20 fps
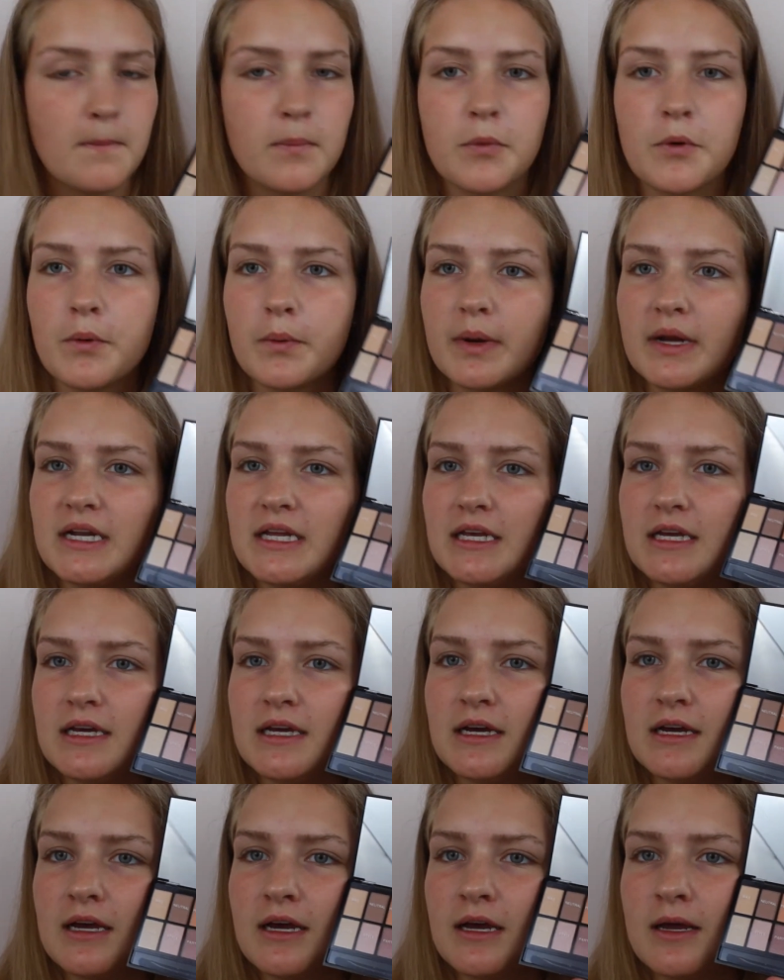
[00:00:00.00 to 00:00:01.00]

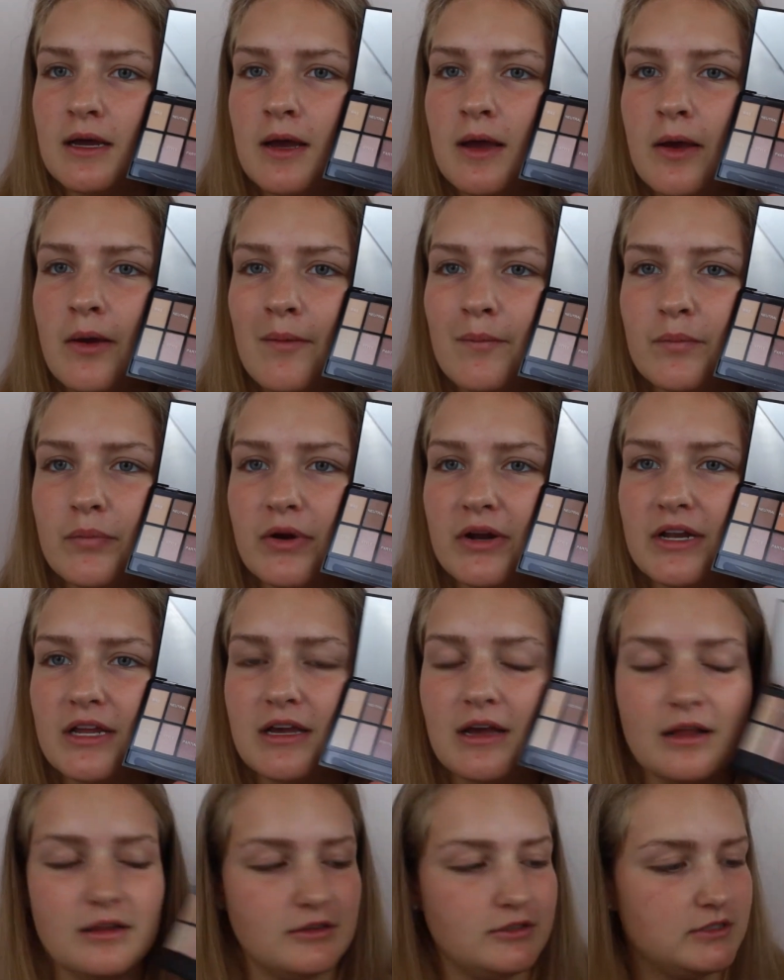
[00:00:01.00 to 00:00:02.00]
pretty
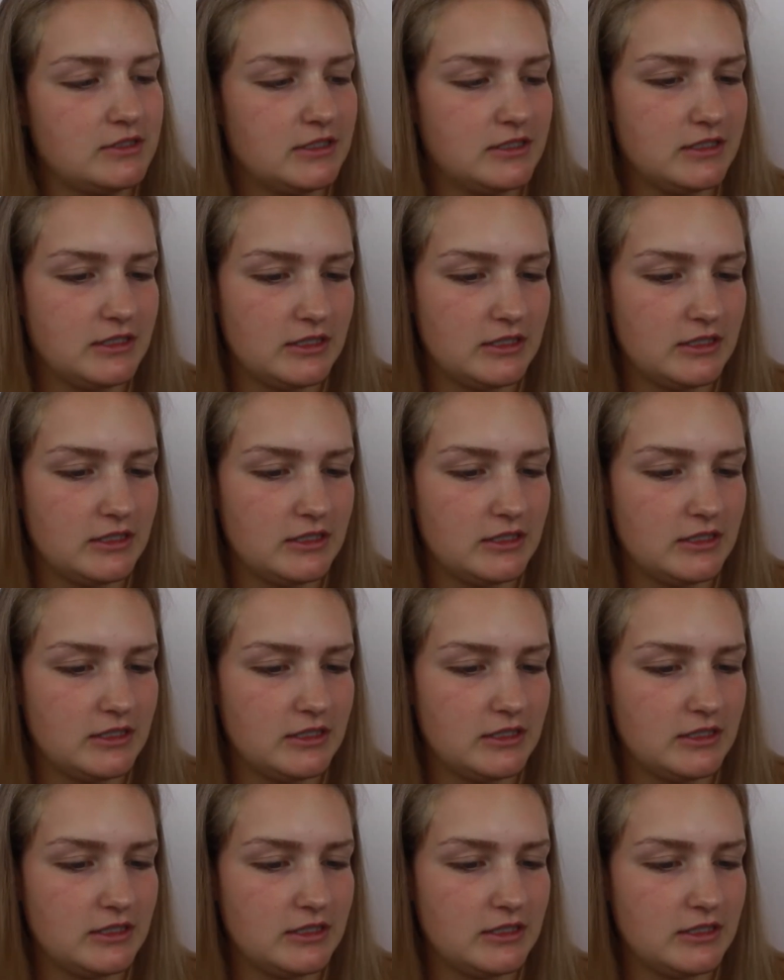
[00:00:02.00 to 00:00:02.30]
colors in